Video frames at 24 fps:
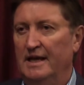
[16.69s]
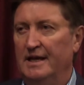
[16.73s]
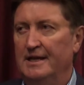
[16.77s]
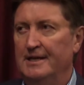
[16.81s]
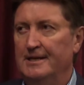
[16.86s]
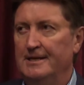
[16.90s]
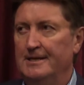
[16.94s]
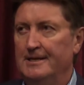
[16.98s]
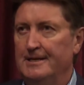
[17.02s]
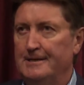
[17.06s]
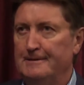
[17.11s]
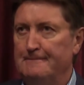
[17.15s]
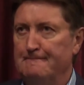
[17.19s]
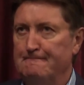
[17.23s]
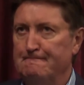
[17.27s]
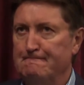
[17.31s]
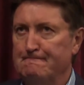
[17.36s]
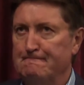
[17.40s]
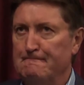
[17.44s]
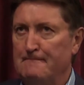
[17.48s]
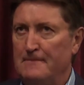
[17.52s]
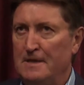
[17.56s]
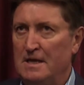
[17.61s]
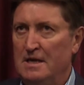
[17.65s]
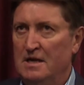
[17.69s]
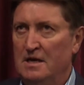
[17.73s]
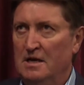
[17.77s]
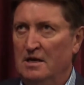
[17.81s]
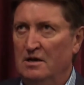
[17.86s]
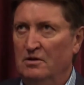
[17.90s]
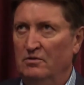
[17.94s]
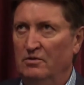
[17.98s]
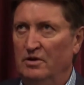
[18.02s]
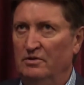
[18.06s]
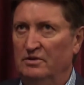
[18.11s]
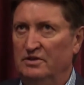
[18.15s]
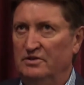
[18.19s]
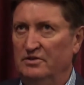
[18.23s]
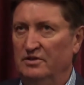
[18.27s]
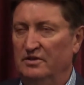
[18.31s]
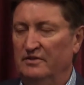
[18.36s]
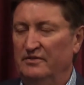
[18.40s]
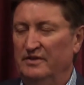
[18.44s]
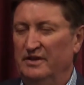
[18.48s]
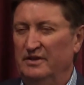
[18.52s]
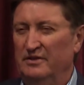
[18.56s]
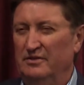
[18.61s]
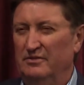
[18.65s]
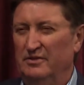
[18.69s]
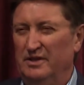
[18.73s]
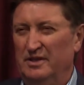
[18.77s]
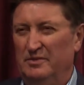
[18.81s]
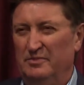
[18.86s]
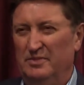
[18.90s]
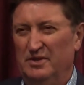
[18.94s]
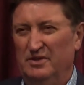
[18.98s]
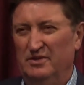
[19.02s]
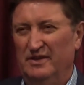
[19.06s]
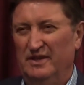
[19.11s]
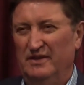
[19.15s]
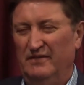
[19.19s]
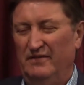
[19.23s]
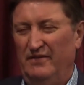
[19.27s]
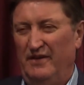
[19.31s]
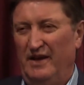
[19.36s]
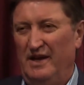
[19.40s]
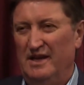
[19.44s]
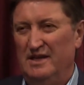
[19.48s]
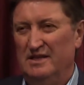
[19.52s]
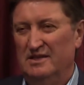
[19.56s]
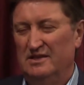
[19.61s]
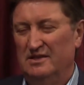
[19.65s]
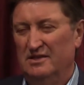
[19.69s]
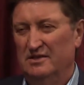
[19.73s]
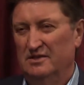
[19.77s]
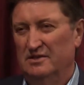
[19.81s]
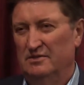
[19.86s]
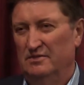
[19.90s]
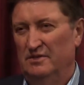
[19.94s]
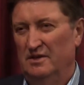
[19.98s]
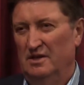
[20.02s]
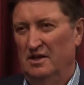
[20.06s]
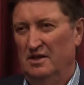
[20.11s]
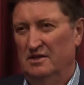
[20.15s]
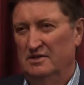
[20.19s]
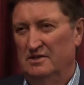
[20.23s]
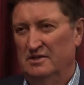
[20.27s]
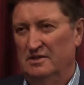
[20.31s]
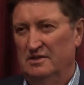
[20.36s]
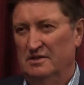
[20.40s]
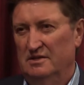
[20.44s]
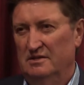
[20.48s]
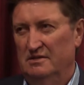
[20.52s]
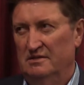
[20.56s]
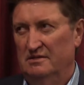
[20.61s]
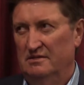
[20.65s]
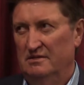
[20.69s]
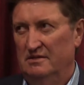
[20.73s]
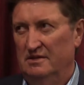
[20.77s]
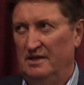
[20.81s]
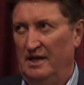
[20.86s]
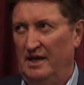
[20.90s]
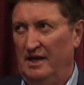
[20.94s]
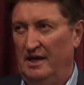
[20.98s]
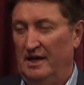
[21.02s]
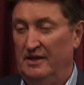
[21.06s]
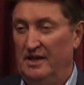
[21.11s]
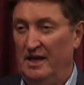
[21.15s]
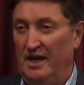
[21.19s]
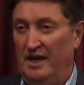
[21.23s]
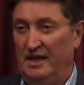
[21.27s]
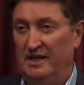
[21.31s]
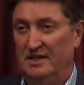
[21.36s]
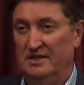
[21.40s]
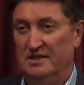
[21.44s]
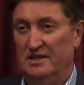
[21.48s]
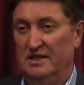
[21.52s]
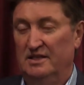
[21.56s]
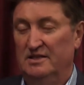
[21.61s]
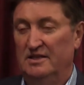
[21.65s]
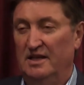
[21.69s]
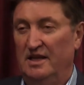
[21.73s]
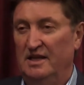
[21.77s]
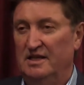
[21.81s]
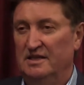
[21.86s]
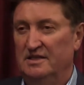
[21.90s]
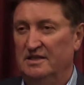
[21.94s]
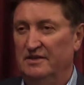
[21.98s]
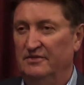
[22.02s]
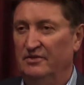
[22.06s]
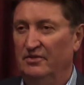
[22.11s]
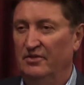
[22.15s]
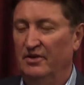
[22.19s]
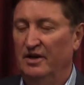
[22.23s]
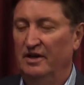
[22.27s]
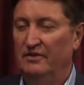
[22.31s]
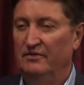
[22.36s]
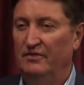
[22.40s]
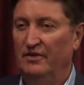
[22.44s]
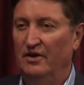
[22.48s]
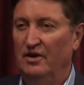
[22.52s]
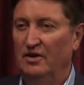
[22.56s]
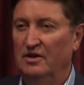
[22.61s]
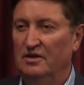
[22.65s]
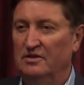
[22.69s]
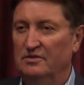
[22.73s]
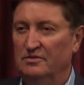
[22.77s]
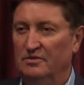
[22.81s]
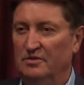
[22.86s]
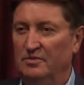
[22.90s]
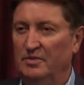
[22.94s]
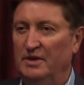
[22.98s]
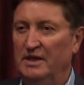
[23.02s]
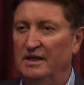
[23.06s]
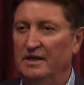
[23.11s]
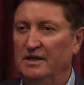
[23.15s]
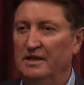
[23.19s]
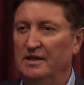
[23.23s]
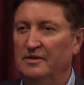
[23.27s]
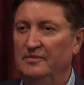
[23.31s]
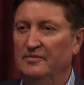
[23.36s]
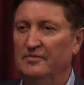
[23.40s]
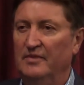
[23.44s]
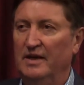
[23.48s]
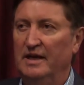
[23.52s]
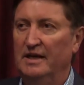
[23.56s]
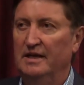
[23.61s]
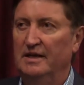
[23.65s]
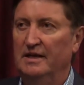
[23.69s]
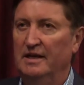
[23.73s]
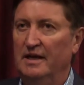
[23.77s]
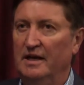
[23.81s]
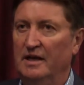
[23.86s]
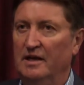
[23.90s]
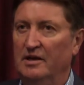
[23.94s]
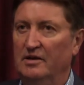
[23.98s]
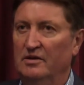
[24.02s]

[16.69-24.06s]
And we were sort of in a rebuilding phase because we'd lost the '86-'87 grand finals, we'd been in them, and